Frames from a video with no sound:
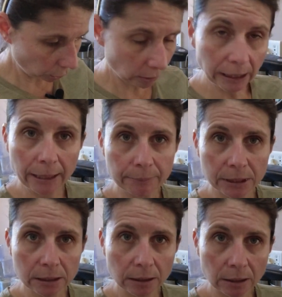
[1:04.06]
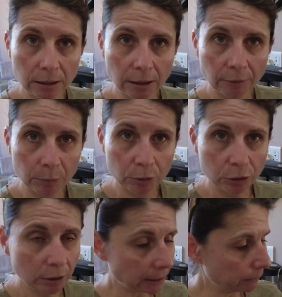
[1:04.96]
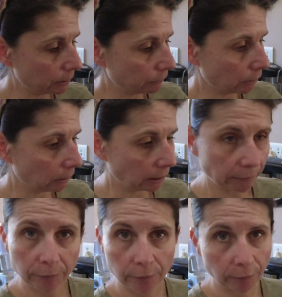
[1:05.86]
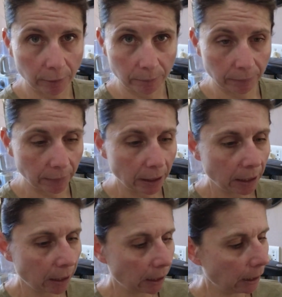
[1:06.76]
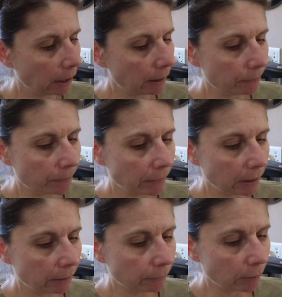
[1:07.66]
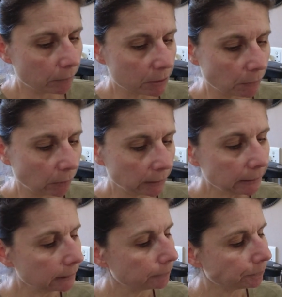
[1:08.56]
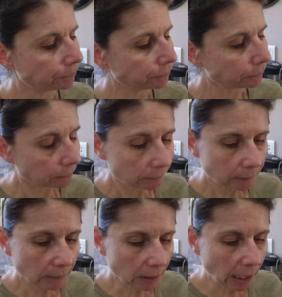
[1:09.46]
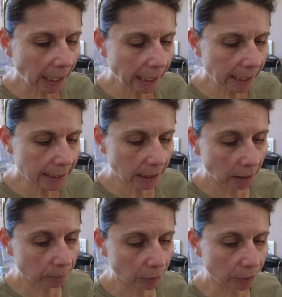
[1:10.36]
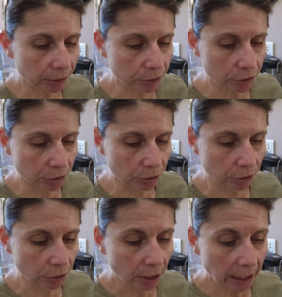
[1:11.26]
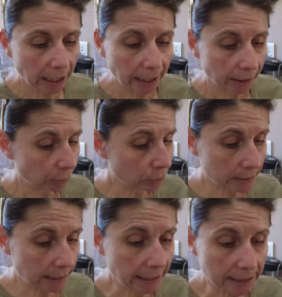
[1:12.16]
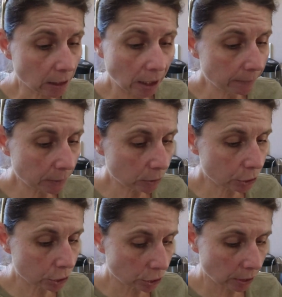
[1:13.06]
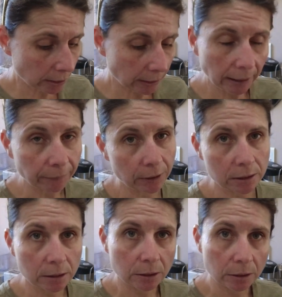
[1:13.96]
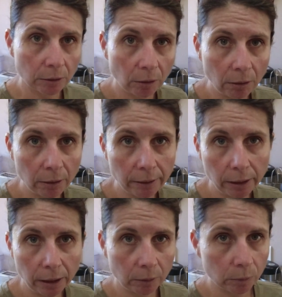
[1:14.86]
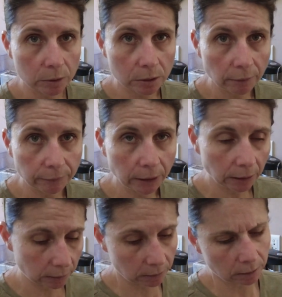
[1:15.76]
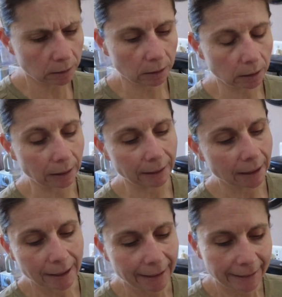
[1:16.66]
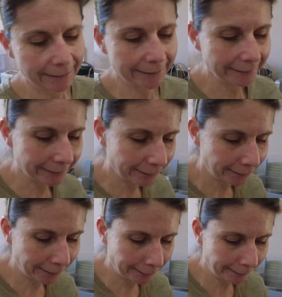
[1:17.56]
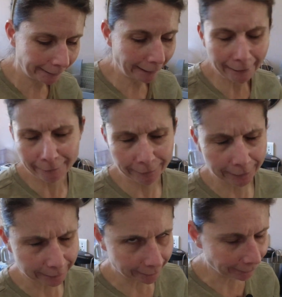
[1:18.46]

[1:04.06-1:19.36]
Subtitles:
2 clumps. I bought 2 clumps of garlic from a farmer's market, and I'm going to use these. I'm not sure if this is a hard neck or soft neck. It certainly isn't the elephant